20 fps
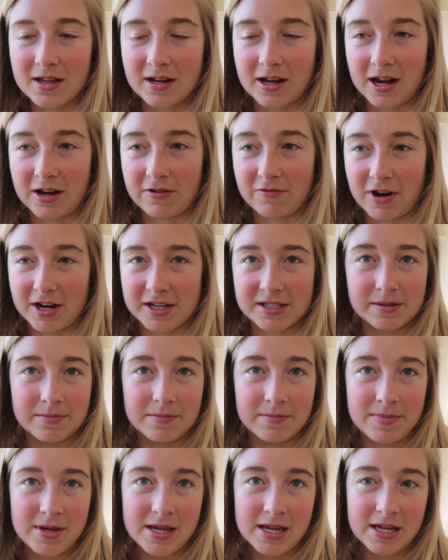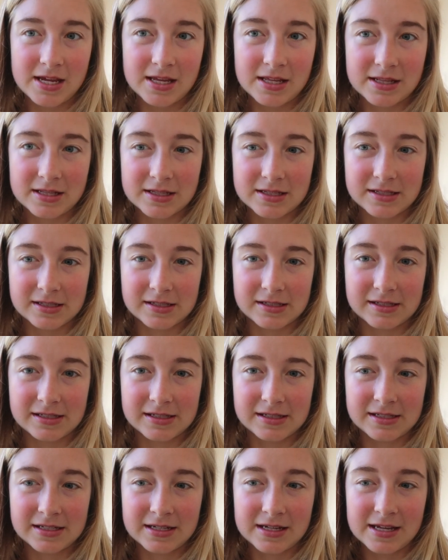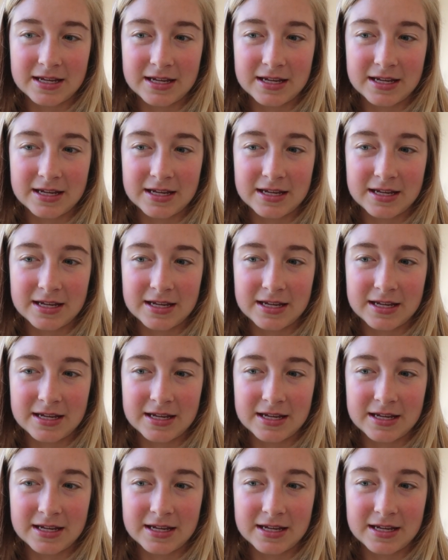like rice and beans,